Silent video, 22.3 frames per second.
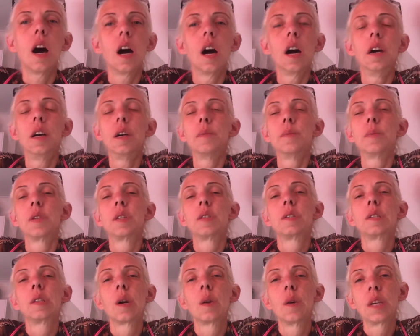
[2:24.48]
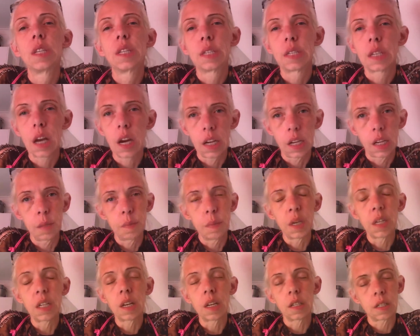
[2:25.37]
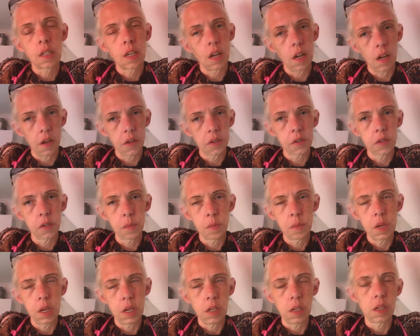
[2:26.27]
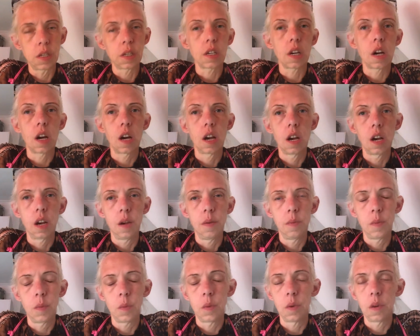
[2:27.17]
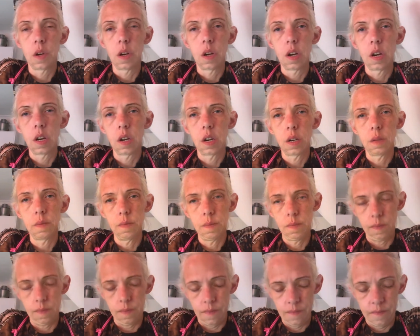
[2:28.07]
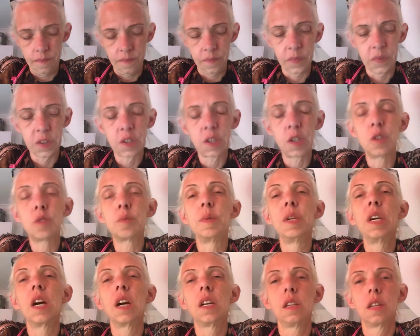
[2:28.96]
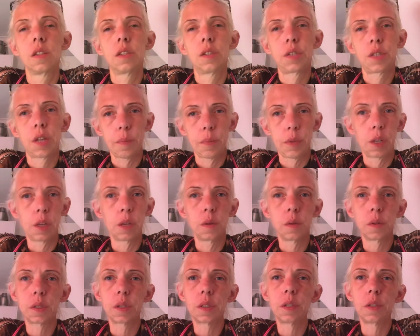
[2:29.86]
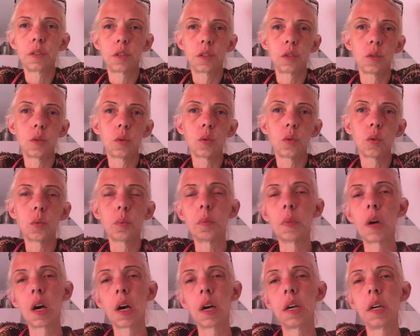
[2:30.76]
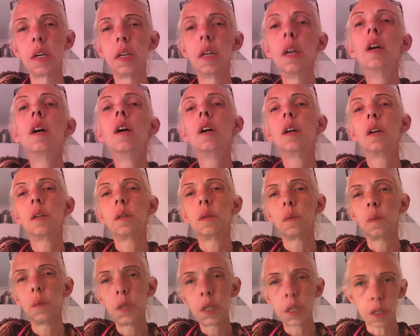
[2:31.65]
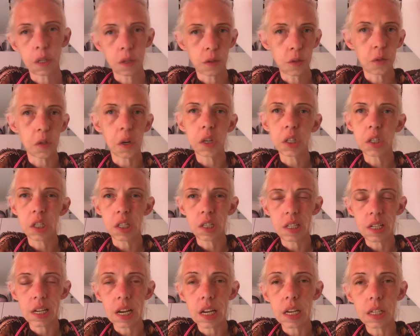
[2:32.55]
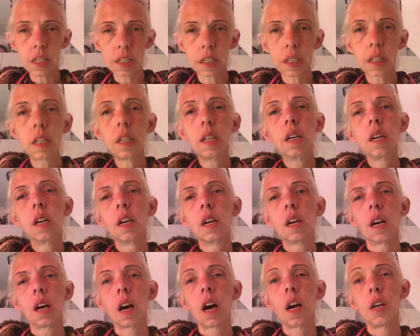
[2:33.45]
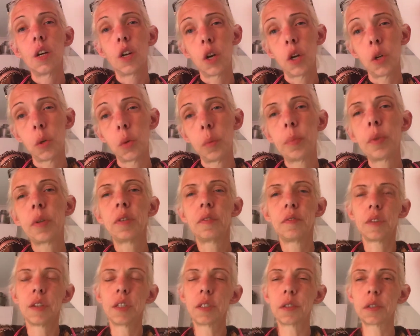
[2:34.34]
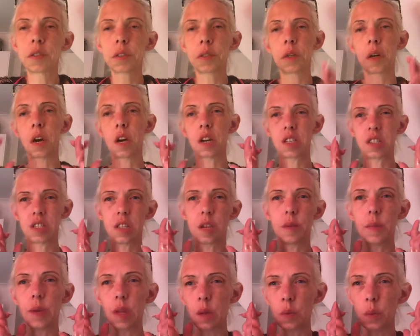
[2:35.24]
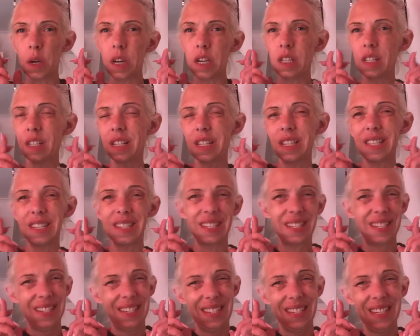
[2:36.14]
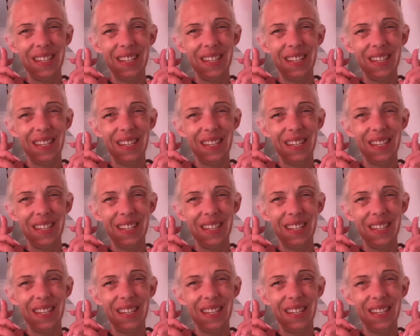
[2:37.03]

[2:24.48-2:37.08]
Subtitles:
I am so excited because that also means I'm, excuse me, another step closer to my reconstruction date. I hope, fingers crossed, I'm on the waiting list.